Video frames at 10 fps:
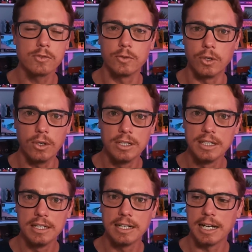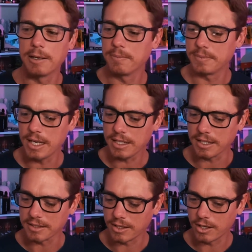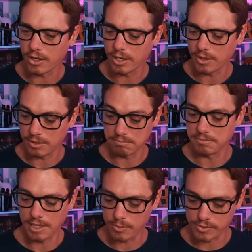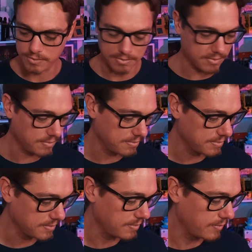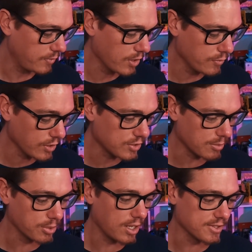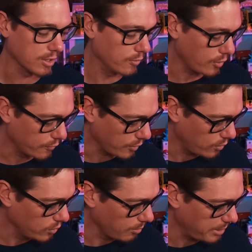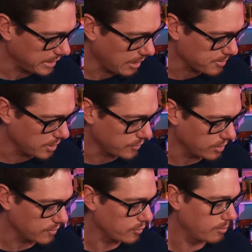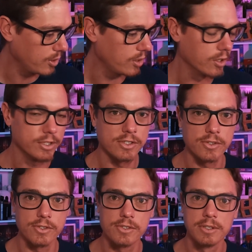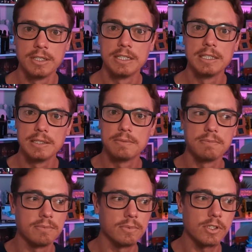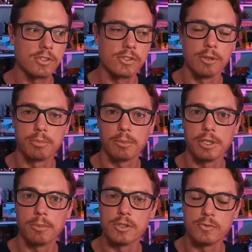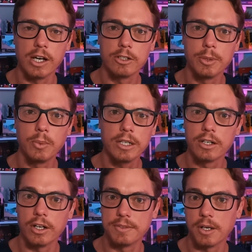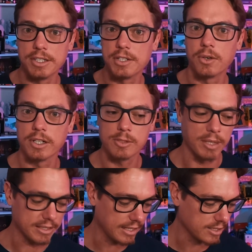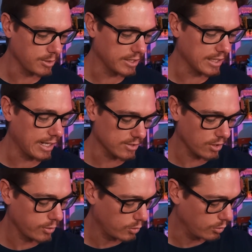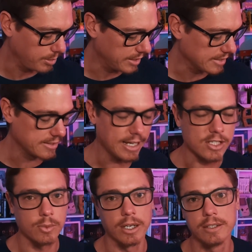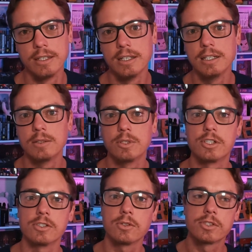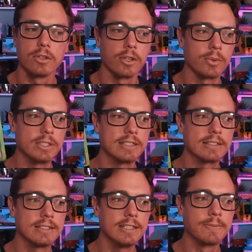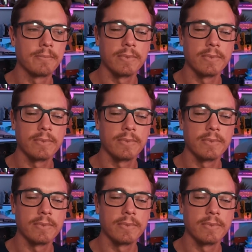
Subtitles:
for. Yeah, I that was very, very surprising. Of all the pickups I've got from her, this is probably the most valuable one, and I did not expect that to be the case. I thought it would be this next one, which is also on the 360,